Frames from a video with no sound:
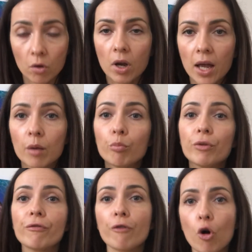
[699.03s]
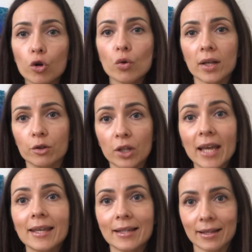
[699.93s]
Okay, before you are
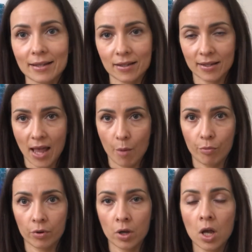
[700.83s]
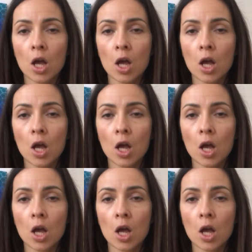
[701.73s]
taking the step,